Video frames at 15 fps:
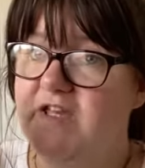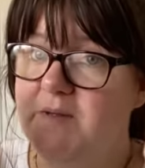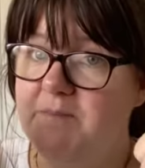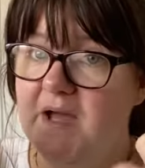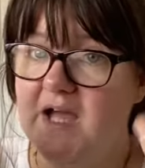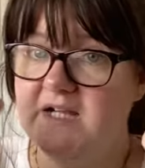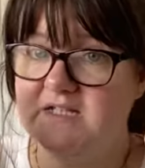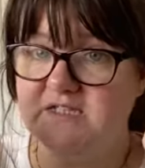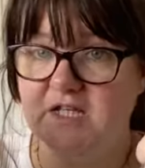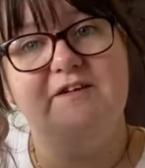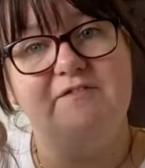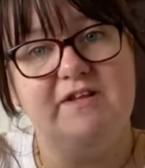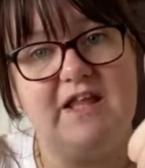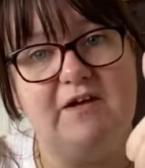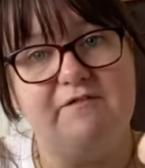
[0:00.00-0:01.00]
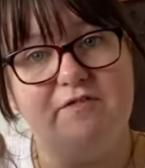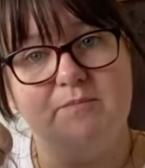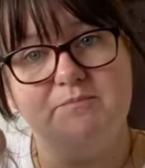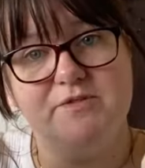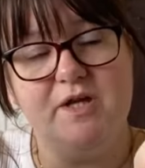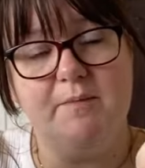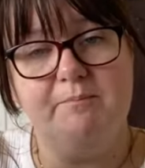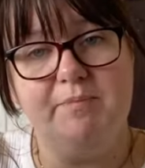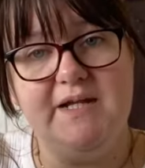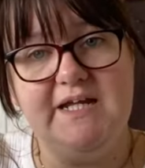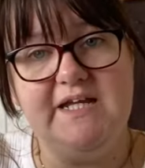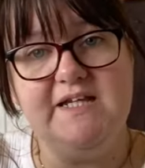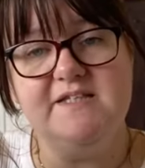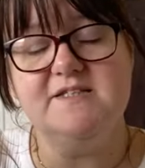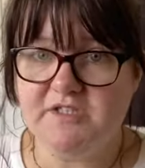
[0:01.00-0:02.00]
feedback, so hit that thumbs up.
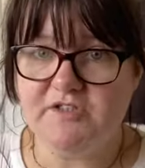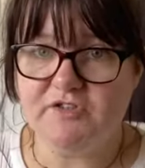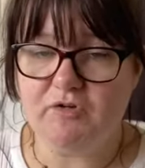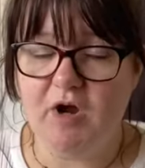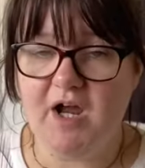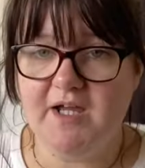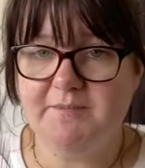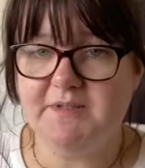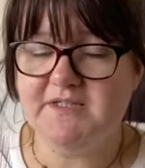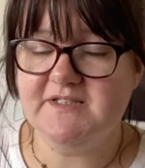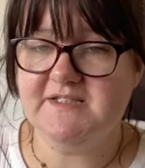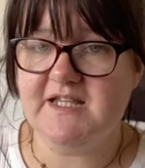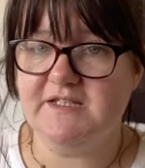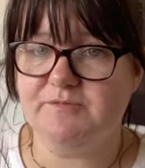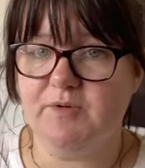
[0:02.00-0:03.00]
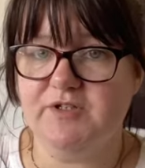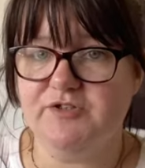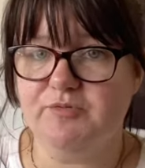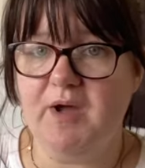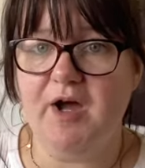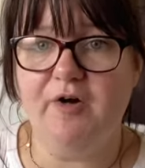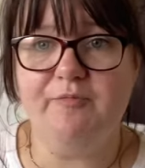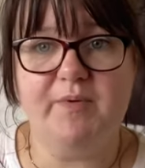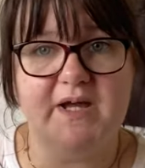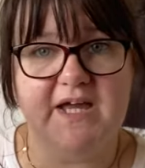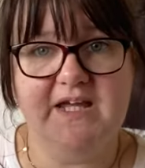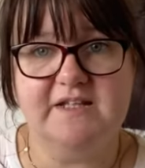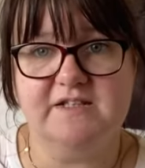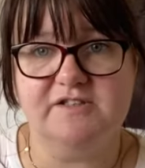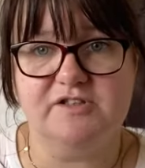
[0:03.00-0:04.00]
Please subscribe to tazwells12 by
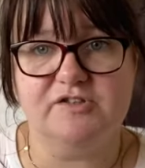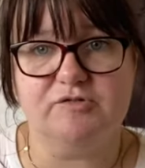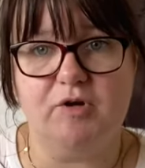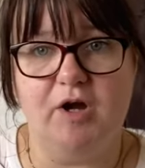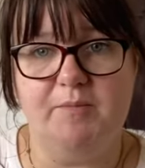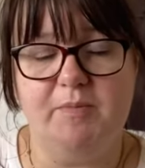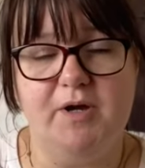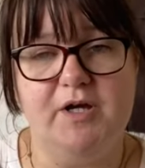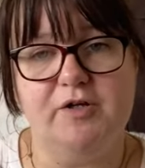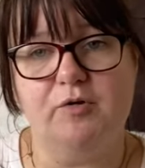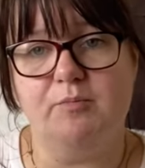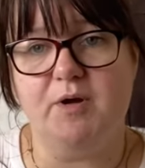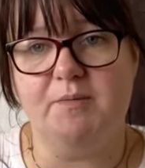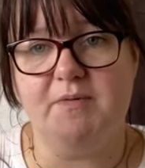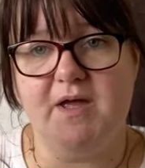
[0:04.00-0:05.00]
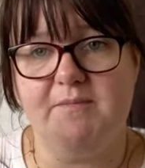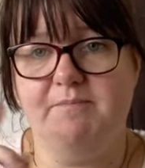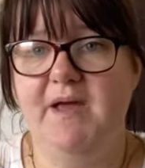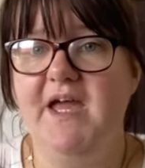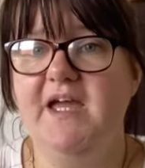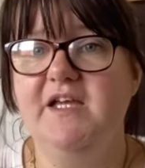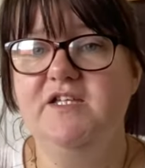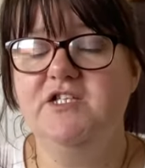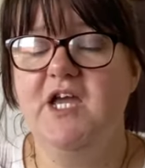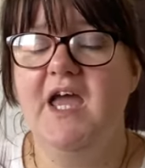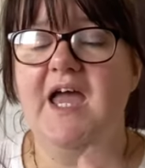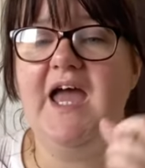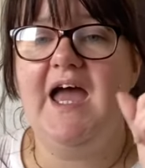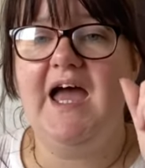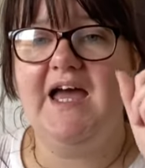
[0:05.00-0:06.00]
hitting the subscribe button on my main page
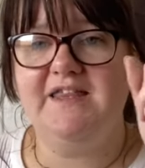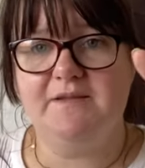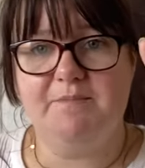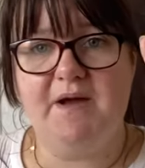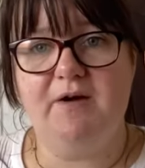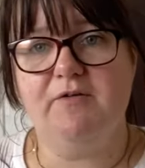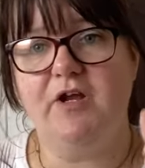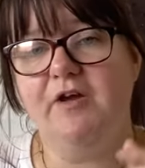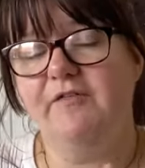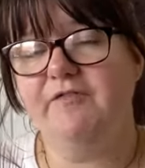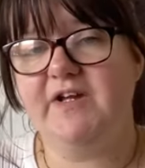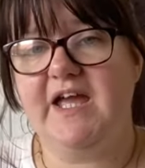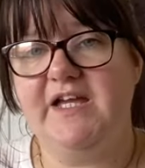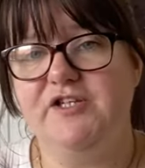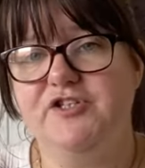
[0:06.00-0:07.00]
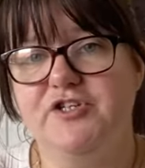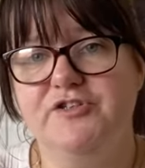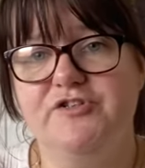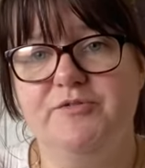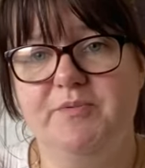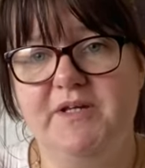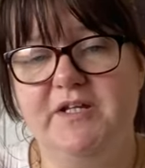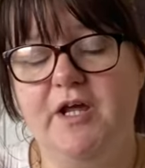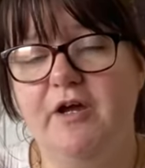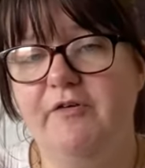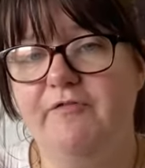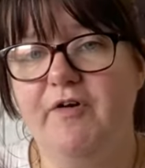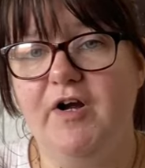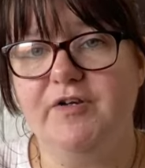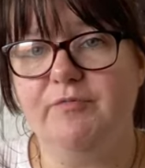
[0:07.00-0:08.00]
and the bell notification to be
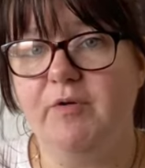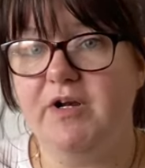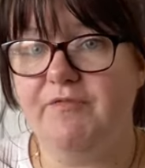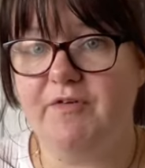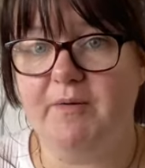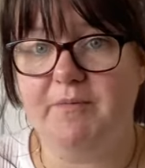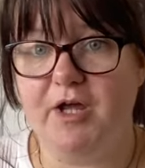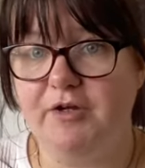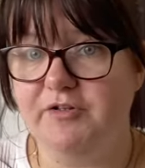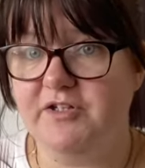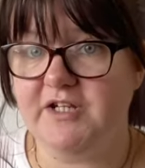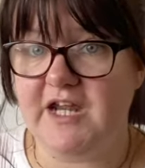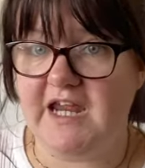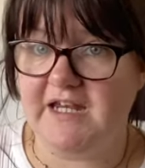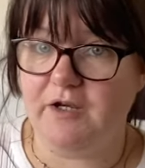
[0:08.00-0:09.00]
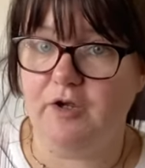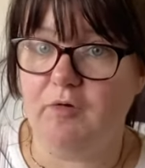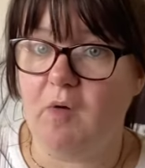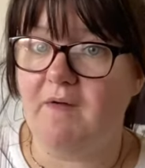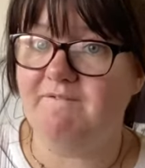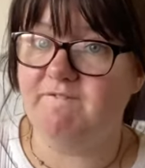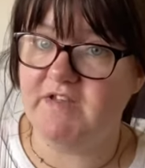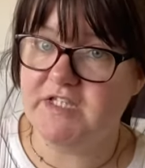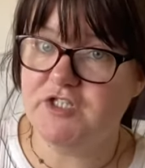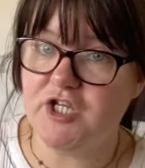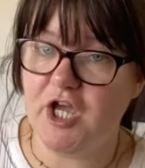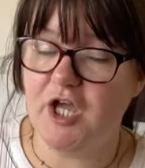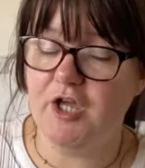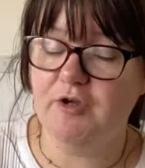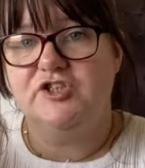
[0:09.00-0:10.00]
notified when I've uploaded a new
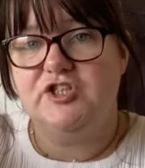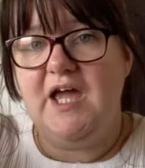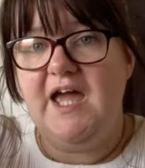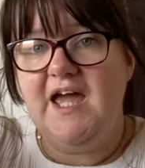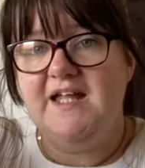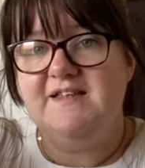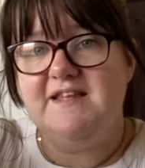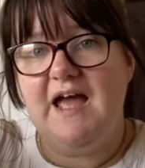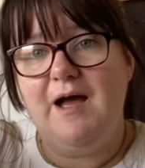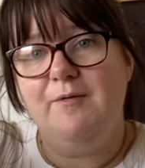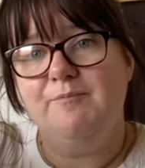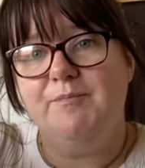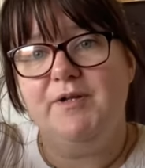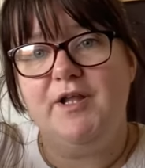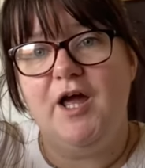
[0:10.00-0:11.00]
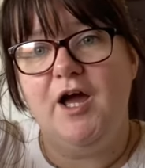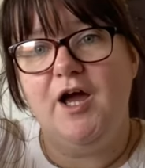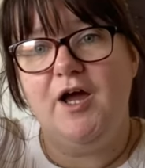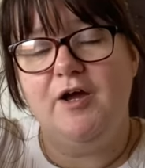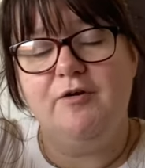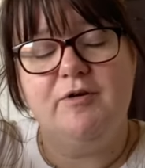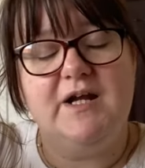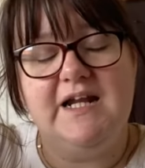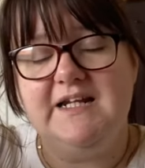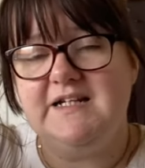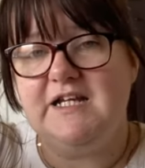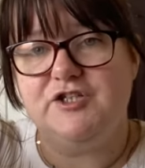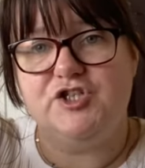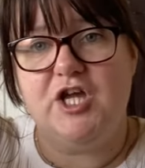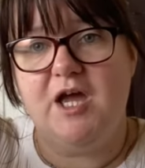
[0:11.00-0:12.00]
video. Share down below,
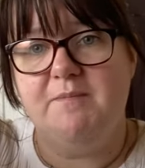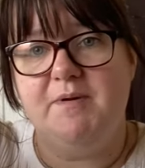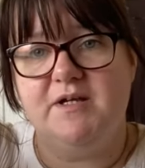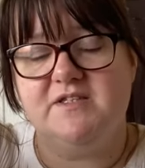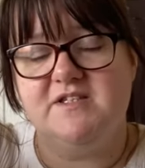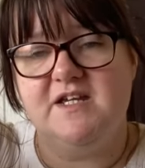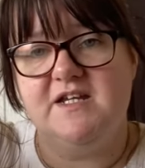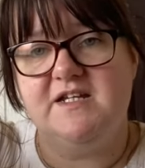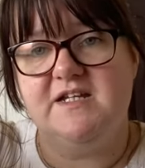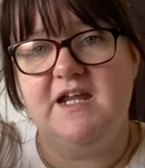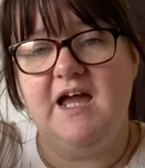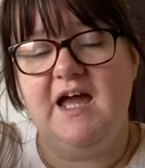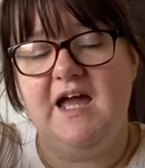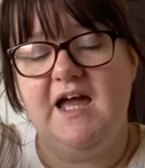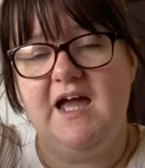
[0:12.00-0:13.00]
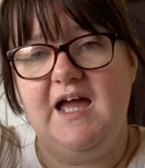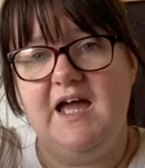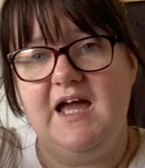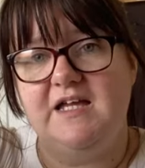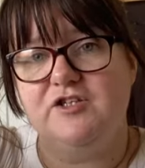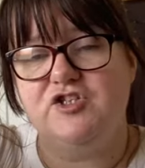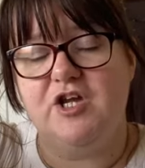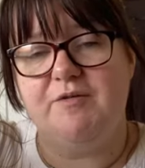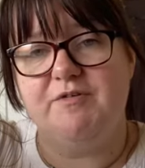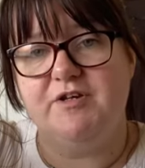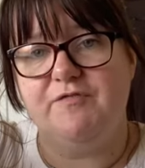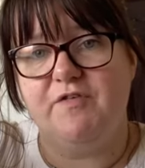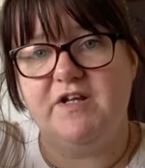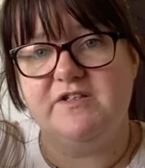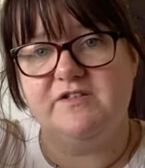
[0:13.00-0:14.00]
click that share button and share
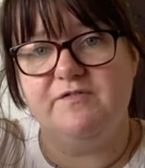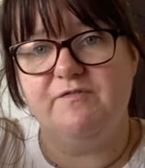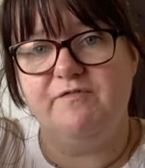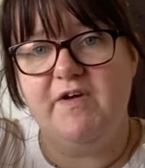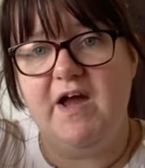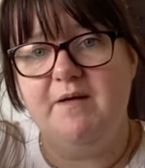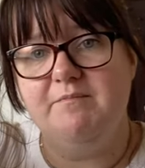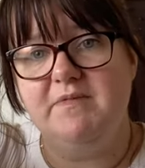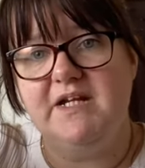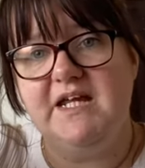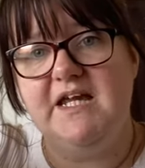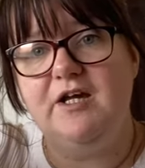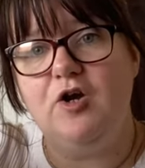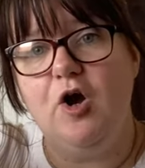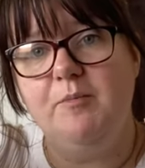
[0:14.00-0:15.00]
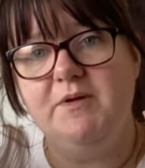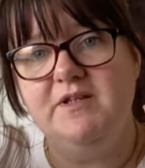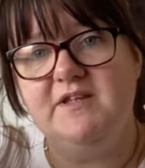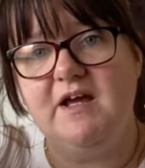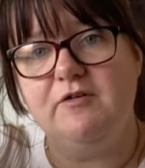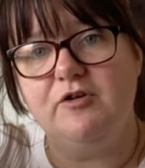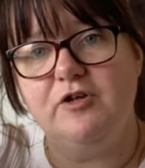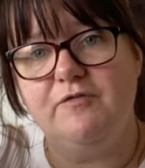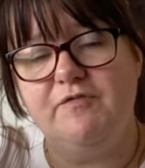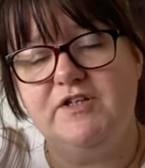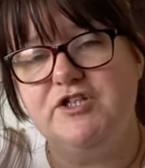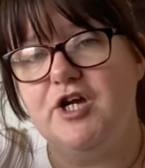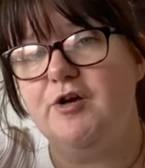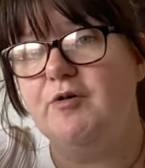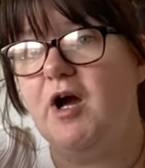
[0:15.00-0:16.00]
with your friends and family. Comment down on the
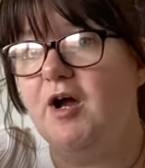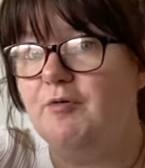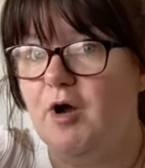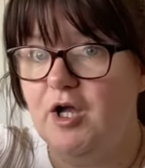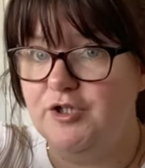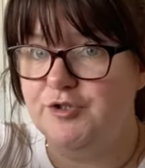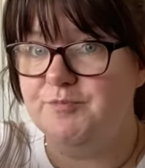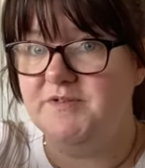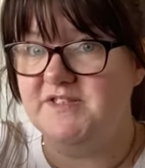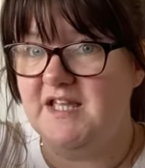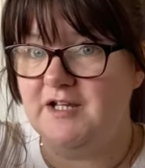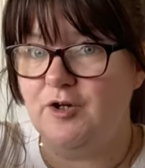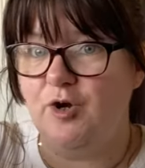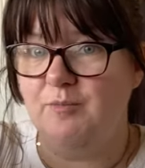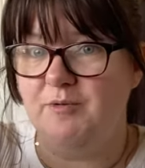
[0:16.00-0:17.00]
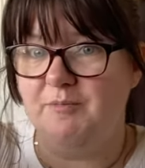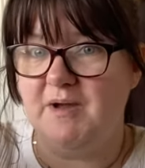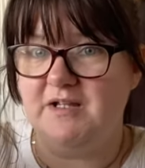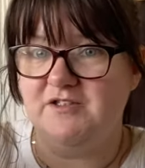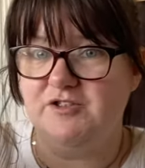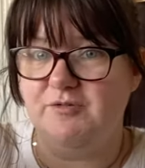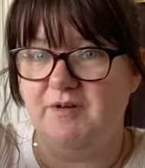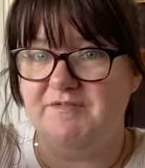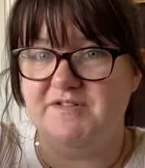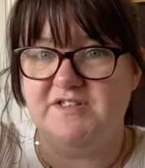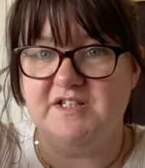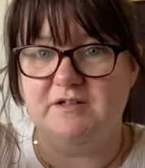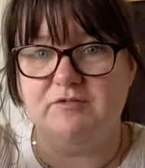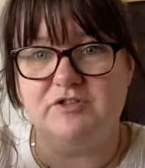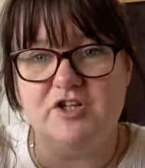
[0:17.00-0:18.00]
video, I will 100% comment back to you every
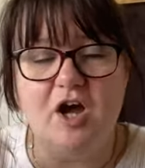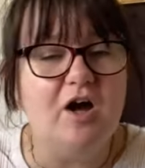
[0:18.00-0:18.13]
single